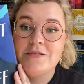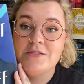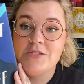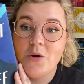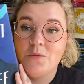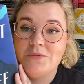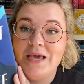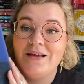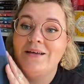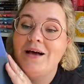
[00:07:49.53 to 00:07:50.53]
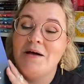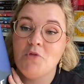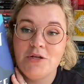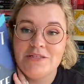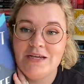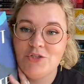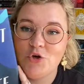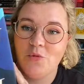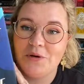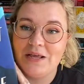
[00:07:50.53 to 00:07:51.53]
So yeah, I'm not entirely
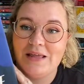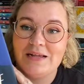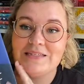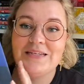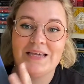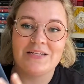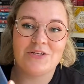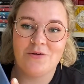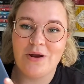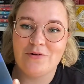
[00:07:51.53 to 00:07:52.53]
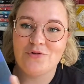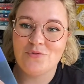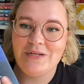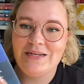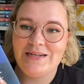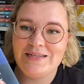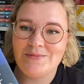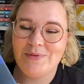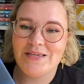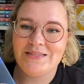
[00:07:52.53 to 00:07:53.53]
sure when I'll actually get around to reading this
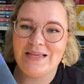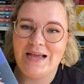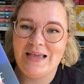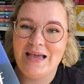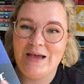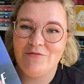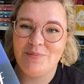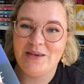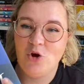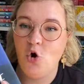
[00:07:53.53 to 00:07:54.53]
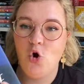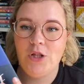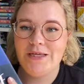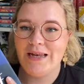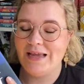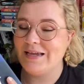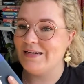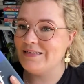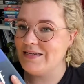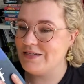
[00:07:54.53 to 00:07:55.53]
because I have been hauling like an
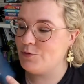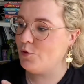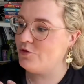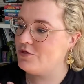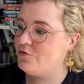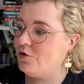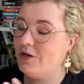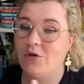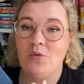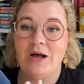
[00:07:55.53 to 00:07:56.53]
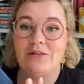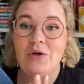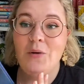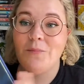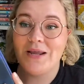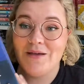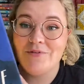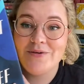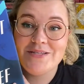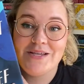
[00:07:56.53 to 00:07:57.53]
intense person for a little while, but I am
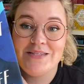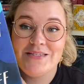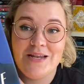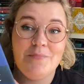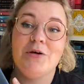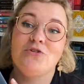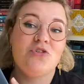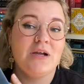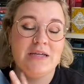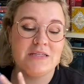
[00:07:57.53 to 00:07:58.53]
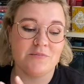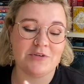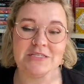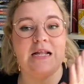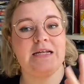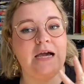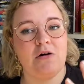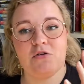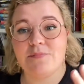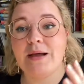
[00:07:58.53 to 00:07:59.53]
very excited about trying something slightly
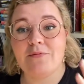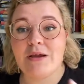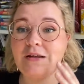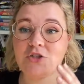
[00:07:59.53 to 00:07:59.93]
out of my regular